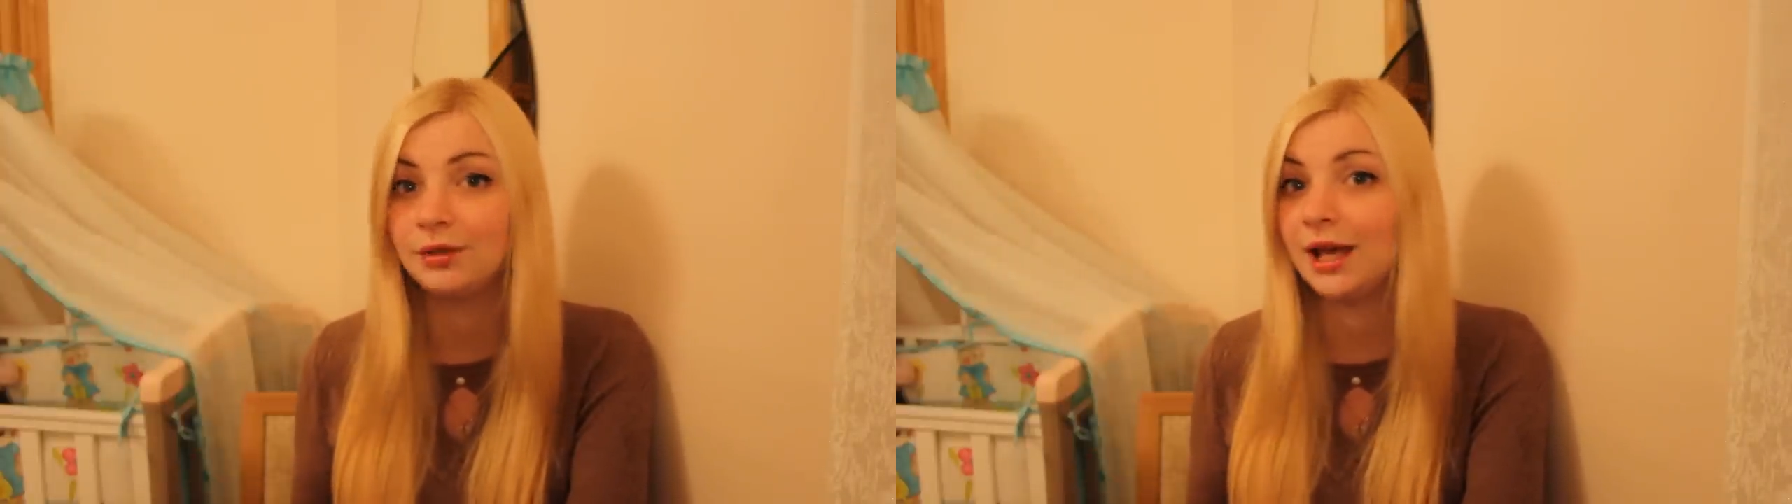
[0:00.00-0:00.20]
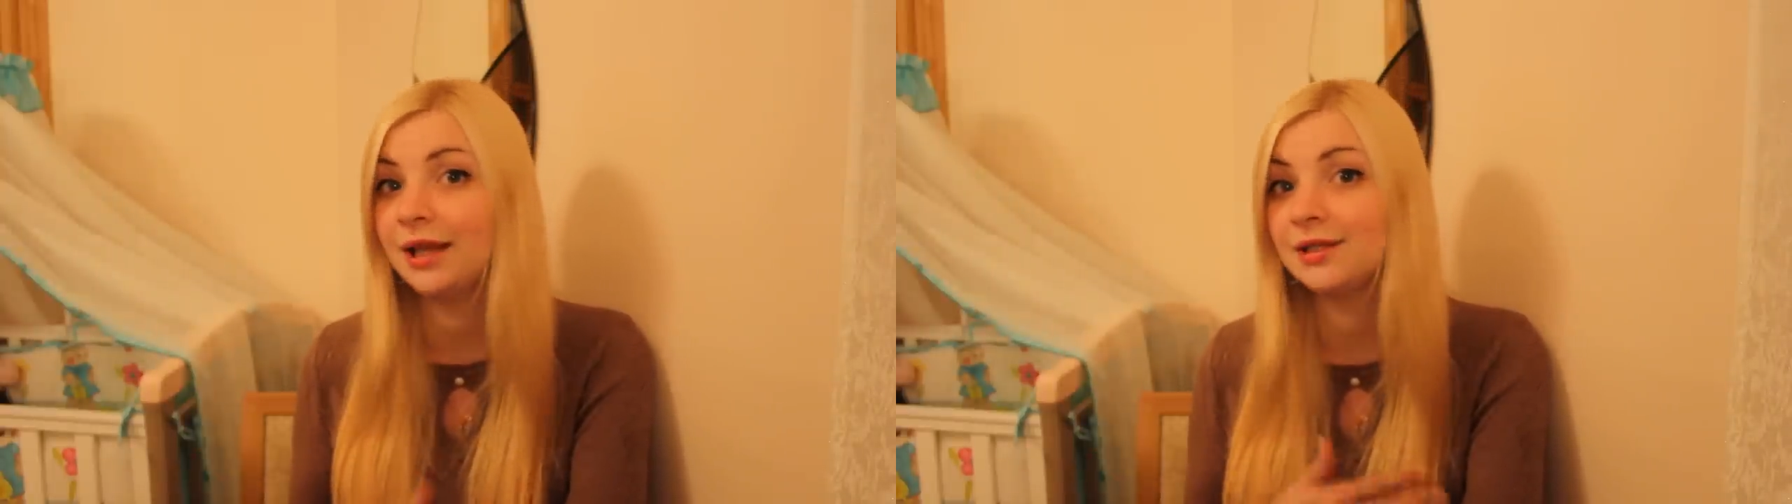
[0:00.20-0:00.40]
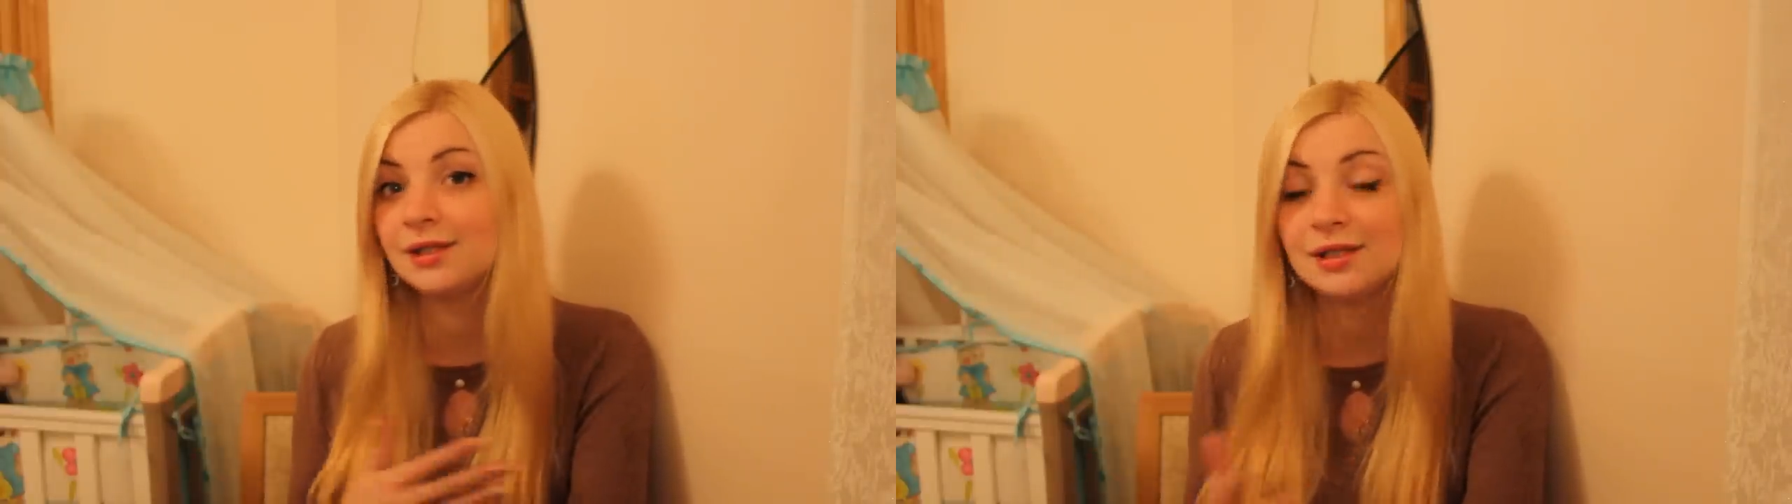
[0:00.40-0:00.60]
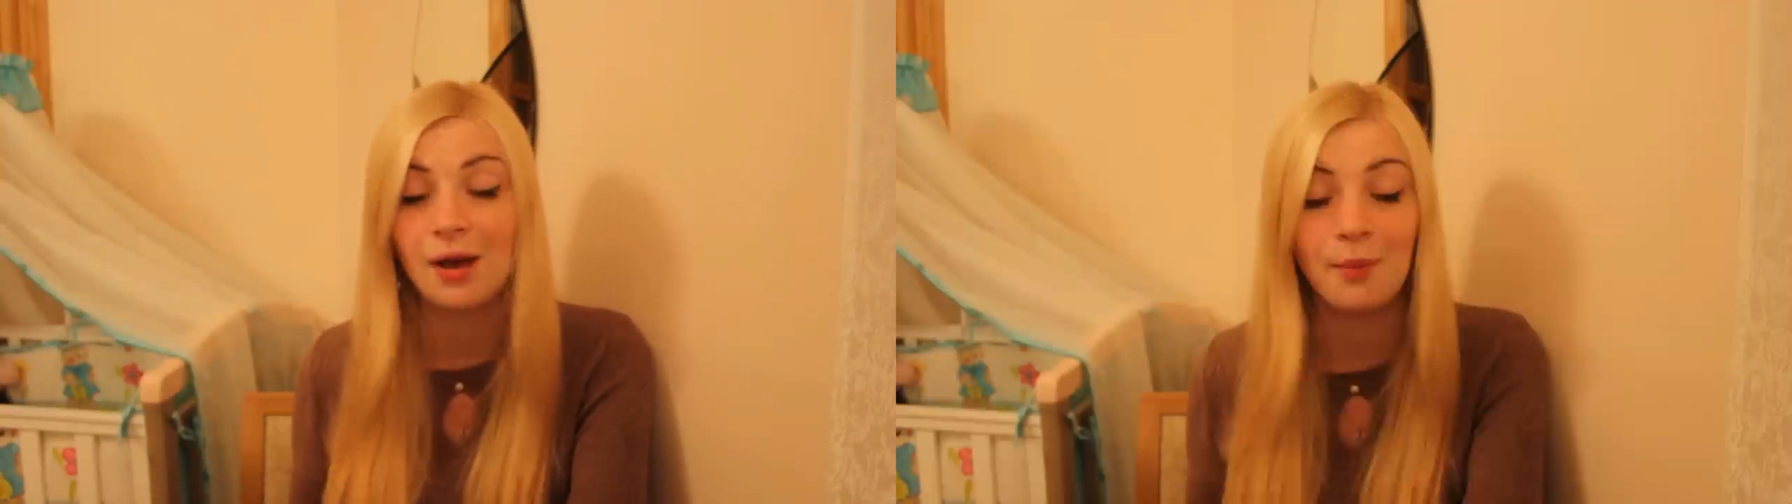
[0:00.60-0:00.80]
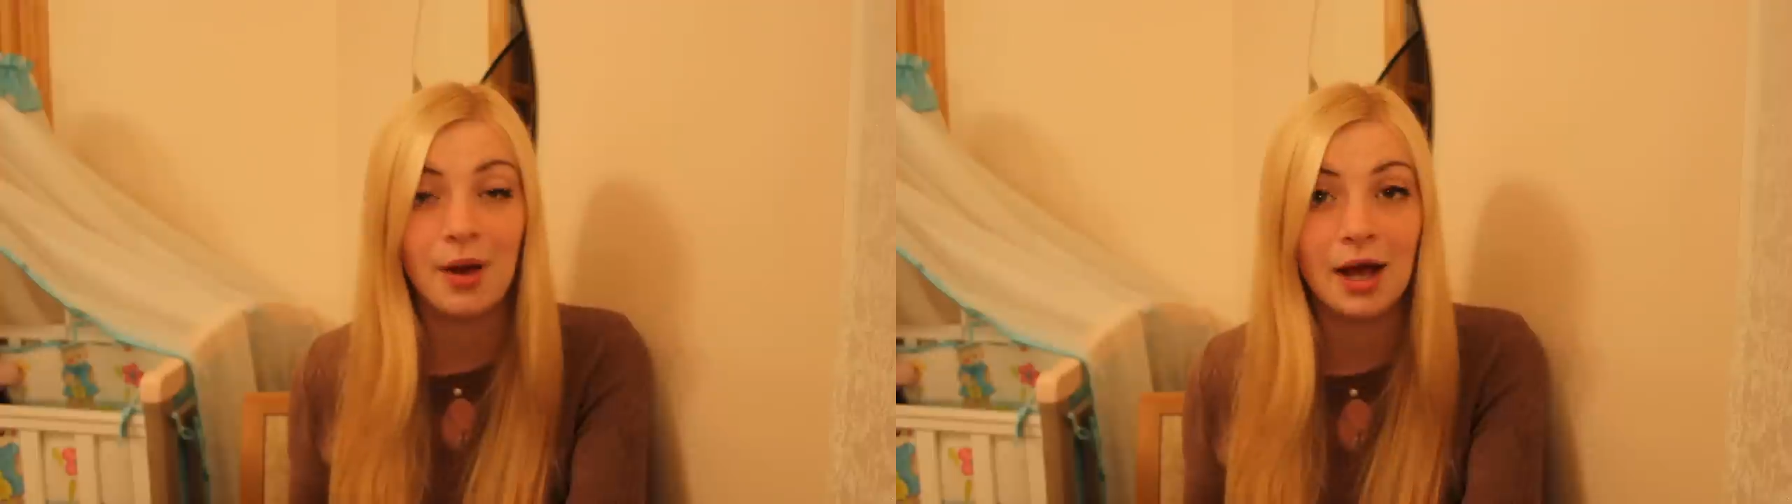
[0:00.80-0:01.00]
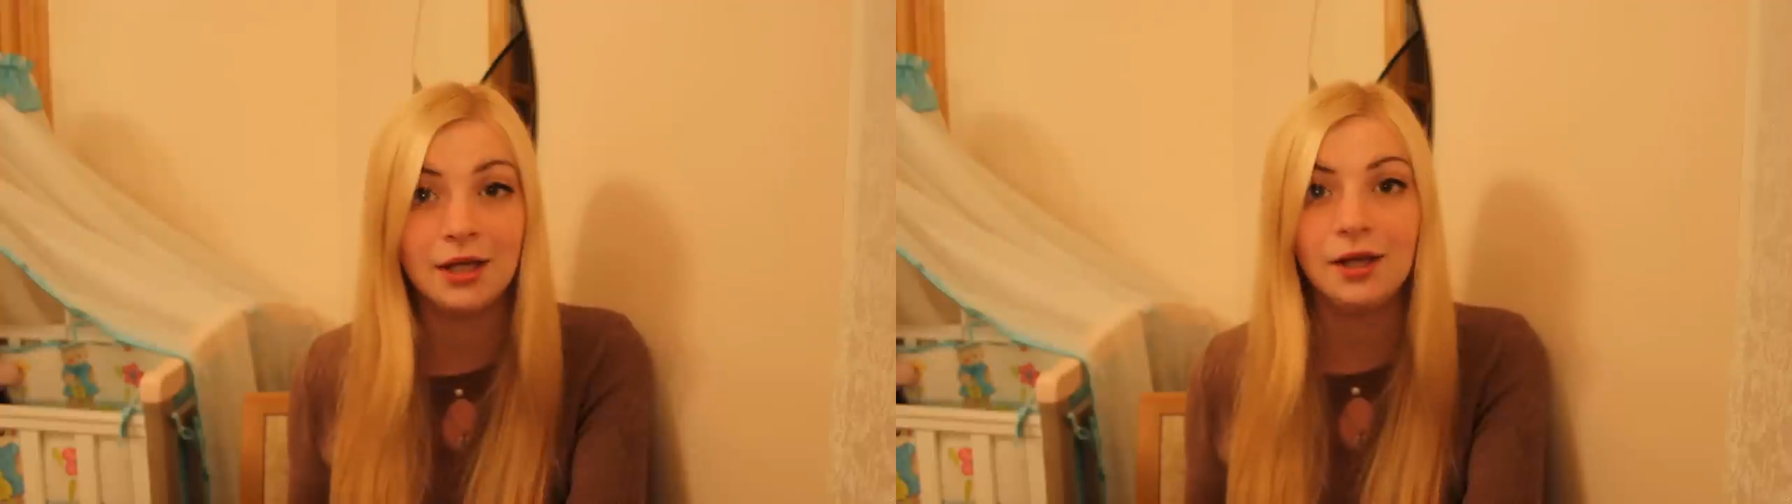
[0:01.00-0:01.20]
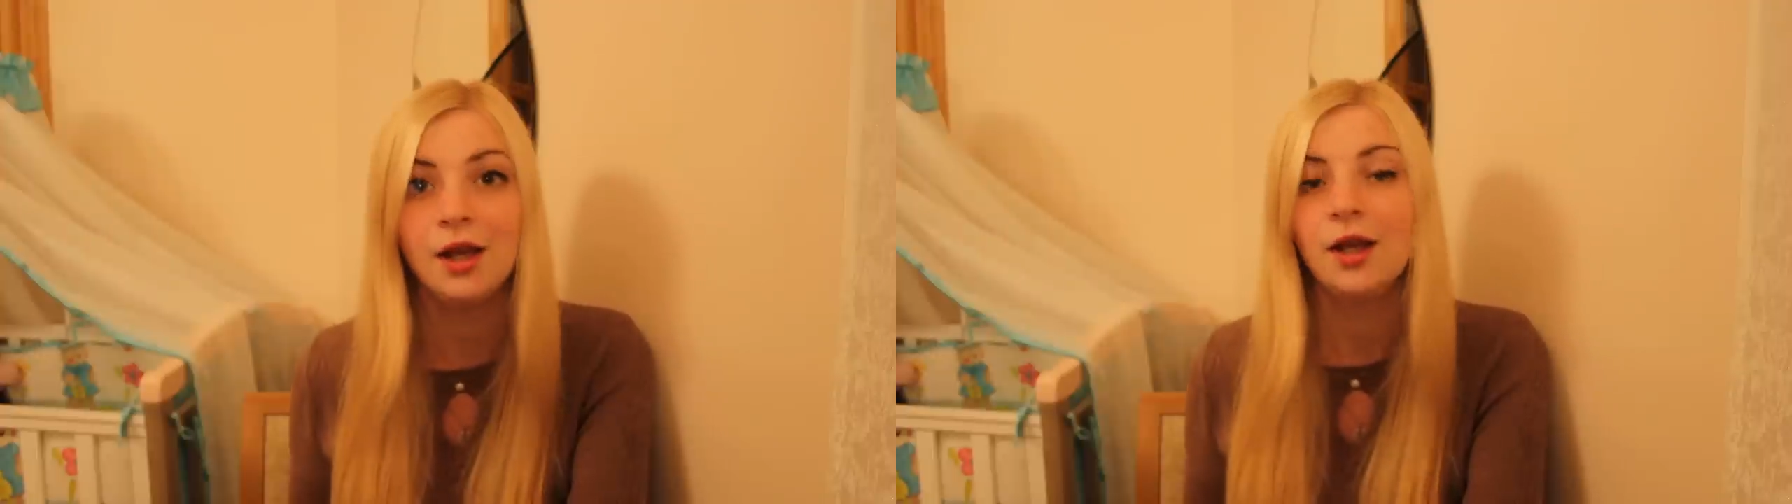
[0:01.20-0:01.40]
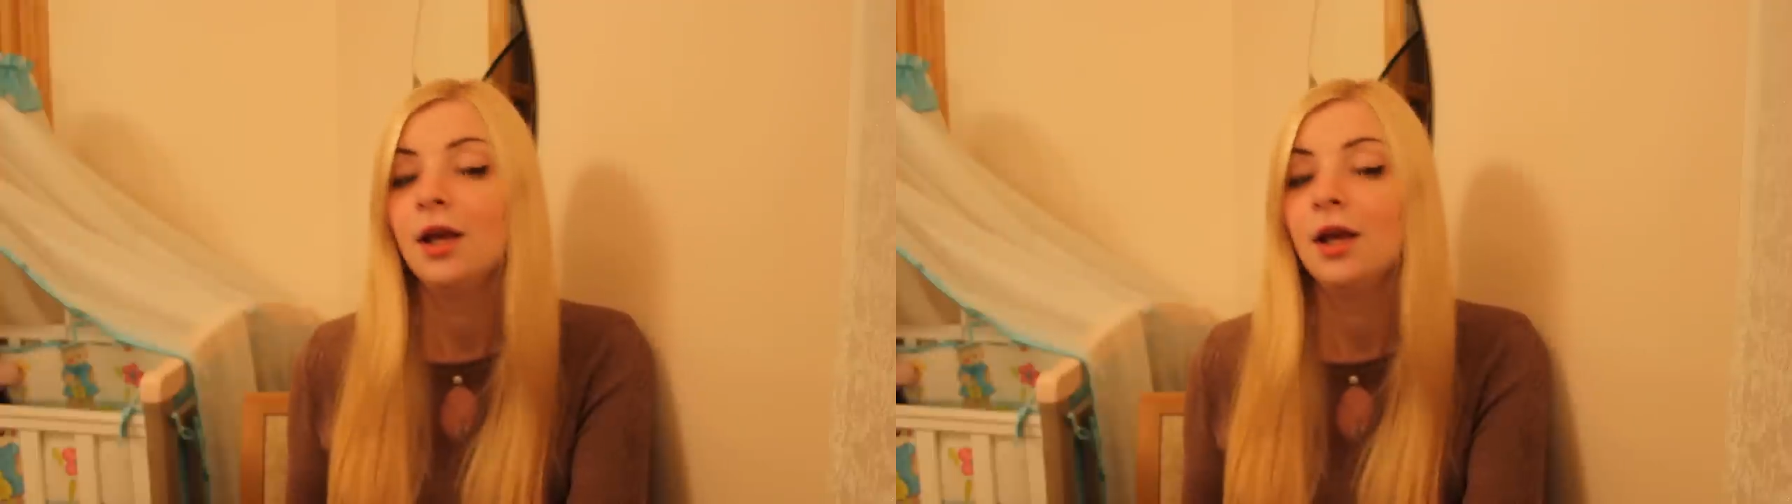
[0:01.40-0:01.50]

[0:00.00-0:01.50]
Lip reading: get some money,